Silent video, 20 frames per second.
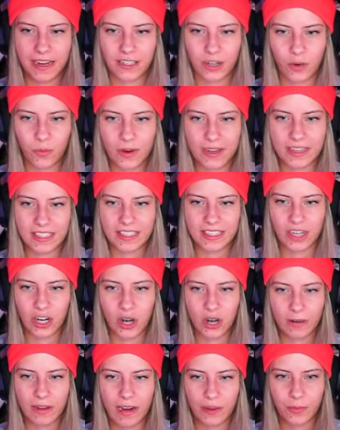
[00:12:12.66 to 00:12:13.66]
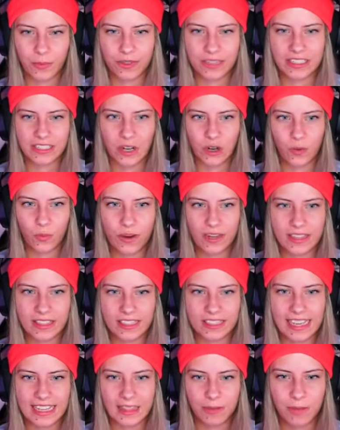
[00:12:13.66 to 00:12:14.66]
I don't want this at all. I really don't want
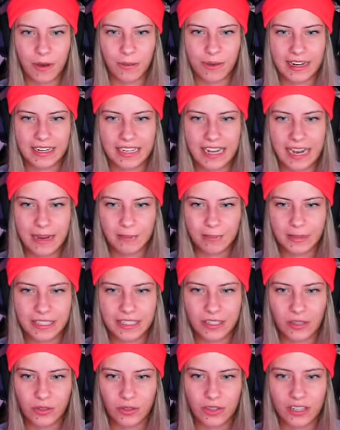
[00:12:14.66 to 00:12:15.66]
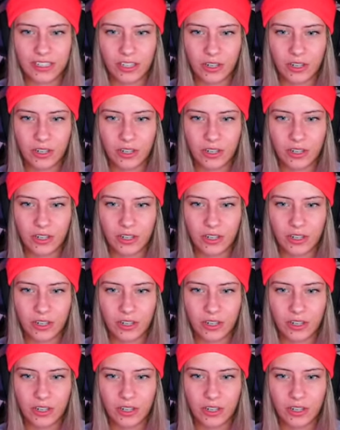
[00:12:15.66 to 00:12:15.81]
this at the moment in time. Please don't do this.